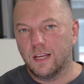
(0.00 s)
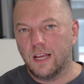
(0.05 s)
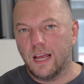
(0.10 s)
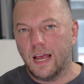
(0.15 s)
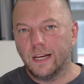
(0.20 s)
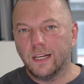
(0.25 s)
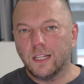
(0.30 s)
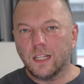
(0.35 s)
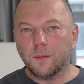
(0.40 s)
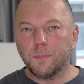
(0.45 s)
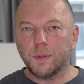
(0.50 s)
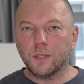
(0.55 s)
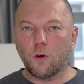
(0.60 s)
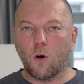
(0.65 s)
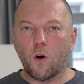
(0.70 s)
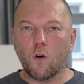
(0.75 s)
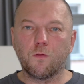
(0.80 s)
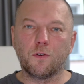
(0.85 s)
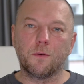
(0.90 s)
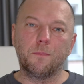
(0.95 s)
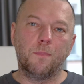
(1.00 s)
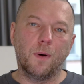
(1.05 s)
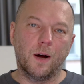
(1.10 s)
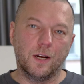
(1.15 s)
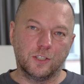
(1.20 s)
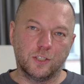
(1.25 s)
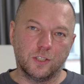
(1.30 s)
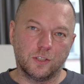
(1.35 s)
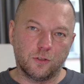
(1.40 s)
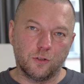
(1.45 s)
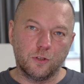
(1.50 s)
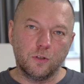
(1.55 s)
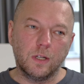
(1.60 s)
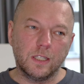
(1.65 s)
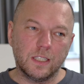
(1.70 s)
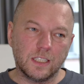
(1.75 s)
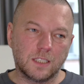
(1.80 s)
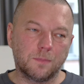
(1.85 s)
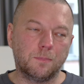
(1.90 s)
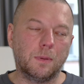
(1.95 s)
a little bit over budget. So you're
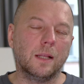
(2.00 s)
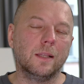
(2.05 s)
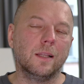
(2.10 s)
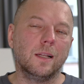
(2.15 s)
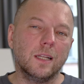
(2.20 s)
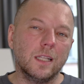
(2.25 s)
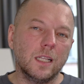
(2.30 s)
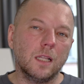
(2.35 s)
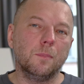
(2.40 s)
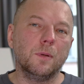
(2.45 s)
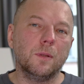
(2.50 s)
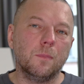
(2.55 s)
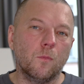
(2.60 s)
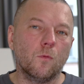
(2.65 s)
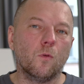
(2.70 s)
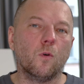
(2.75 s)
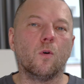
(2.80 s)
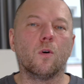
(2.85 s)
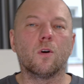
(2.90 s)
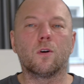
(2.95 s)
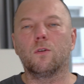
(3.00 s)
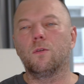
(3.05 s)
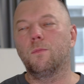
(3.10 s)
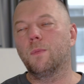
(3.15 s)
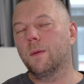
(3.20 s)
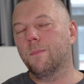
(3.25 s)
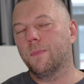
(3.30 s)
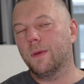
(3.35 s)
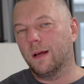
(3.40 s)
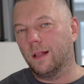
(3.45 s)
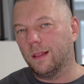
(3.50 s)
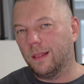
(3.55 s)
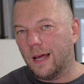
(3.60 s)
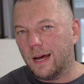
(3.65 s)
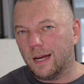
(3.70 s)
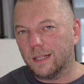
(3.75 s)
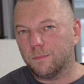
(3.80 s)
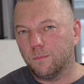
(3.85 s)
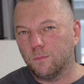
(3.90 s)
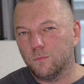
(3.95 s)
going to spend a little bit more, or maybe a
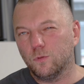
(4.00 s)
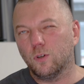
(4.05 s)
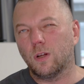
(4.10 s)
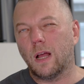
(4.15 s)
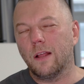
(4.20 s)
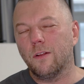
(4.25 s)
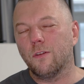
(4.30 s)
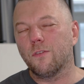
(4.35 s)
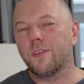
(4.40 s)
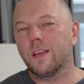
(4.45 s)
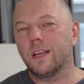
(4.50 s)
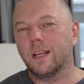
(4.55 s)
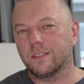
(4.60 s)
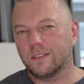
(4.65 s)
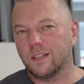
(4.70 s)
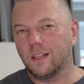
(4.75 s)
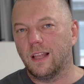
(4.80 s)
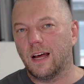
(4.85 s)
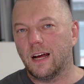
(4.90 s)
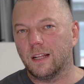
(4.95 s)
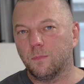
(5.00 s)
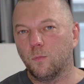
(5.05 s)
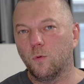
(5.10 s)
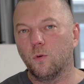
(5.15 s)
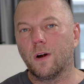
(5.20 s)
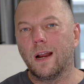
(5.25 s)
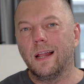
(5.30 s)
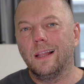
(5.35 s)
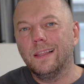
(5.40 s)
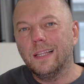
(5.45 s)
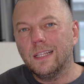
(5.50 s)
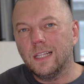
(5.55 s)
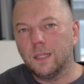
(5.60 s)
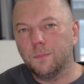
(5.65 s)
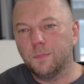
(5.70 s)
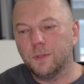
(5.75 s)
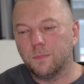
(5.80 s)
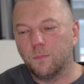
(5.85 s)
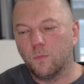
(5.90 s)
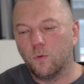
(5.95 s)
lot. No, I don't think it's a lot more, a little
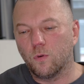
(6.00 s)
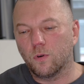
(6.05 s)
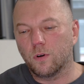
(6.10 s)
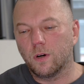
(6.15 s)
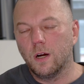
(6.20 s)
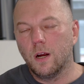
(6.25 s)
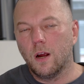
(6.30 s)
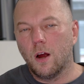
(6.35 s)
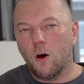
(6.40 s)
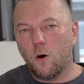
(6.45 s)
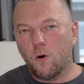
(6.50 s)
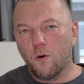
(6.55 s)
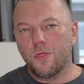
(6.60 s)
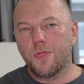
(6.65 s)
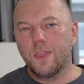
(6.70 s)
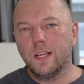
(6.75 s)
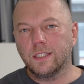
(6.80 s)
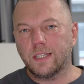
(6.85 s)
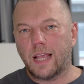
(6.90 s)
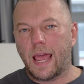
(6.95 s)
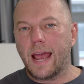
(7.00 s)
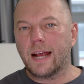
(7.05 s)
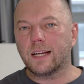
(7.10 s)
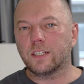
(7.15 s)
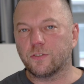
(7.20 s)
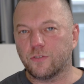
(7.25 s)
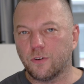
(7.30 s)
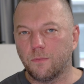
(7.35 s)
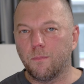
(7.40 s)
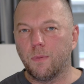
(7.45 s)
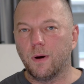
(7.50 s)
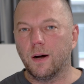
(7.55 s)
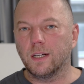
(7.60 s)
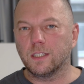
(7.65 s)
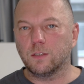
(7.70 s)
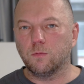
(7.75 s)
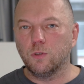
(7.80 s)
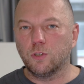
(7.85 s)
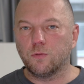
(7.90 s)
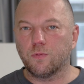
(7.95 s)
bit more on these extra
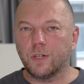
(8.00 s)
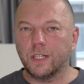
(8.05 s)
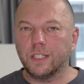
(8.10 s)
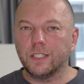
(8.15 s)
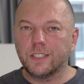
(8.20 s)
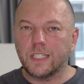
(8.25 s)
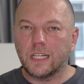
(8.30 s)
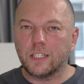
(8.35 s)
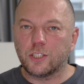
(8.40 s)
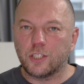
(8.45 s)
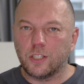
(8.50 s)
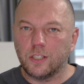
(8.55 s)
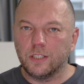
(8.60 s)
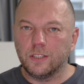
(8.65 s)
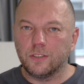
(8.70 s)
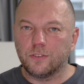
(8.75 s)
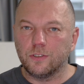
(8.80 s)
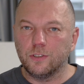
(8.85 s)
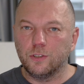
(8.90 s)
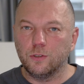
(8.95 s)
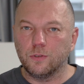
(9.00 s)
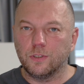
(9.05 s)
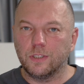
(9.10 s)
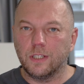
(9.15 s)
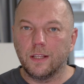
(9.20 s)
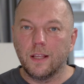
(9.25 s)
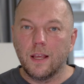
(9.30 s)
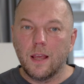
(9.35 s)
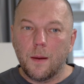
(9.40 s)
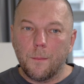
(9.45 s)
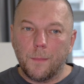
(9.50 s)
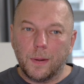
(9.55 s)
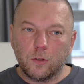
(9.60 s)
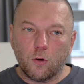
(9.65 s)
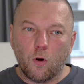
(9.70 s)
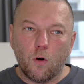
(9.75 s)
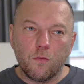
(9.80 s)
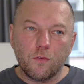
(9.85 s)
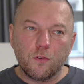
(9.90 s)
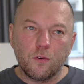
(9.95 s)
bugs, which were intentionally introduced then. But
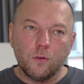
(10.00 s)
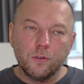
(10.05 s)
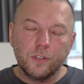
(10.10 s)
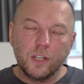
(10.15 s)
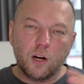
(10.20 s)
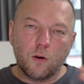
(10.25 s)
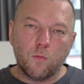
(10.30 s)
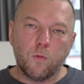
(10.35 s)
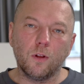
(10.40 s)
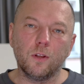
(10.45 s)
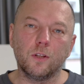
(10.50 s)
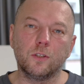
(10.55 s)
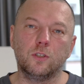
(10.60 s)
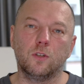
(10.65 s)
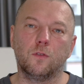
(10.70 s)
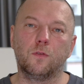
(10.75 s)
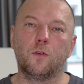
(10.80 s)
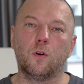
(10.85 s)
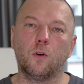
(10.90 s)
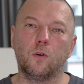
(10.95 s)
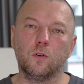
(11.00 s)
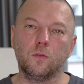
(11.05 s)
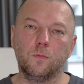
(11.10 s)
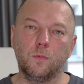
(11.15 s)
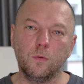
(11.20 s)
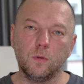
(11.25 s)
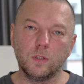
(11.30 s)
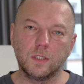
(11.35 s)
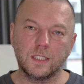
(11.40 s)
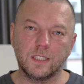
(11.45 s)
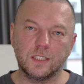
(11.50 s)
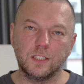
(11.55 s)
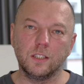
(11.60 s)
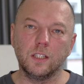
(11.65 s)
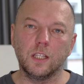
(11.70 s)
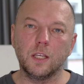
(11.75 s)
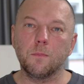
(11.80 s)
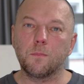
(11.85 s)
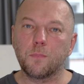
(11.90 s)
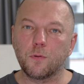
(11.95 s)
overall, the quality of code will still
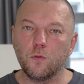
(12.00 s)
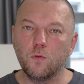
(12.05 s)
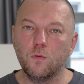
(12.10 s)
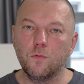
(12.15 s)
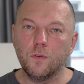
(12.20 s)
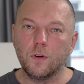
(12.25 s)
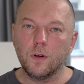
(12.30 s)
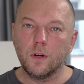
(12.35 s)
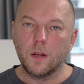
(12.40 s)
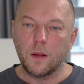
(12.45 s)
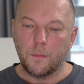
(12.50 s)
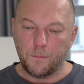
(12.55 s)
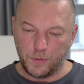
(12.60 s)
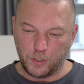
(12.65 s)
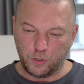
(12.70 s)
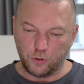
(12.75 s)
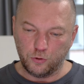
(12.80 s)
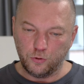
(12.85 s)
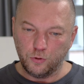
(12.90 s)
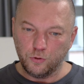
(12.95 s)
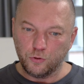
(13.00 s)
improve, because you